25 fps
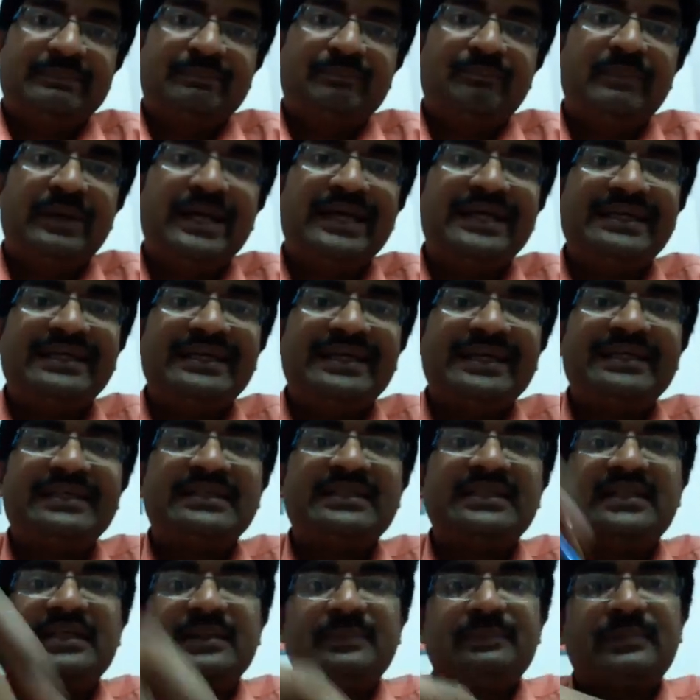
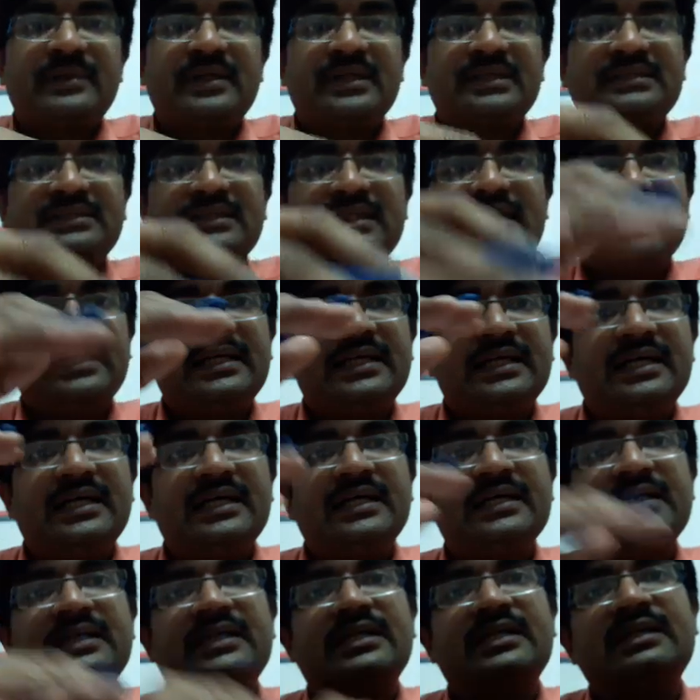Maintain the temperature at a
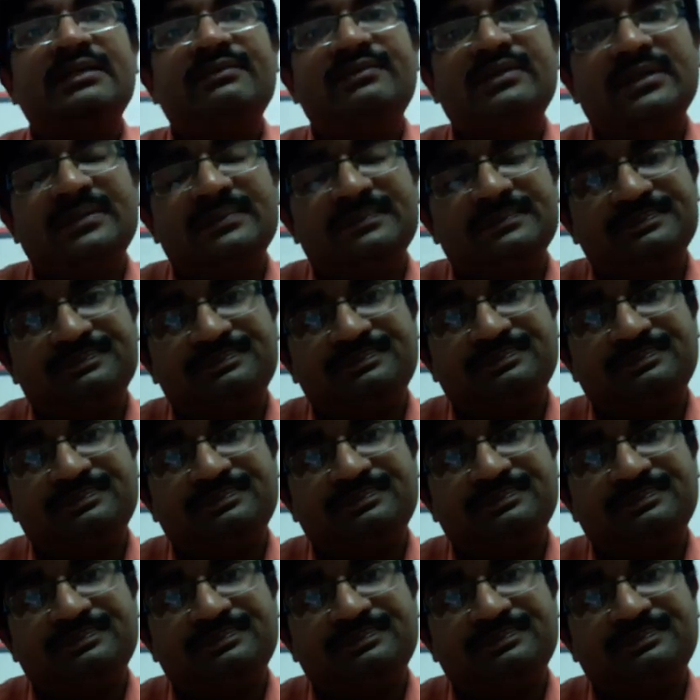higher level.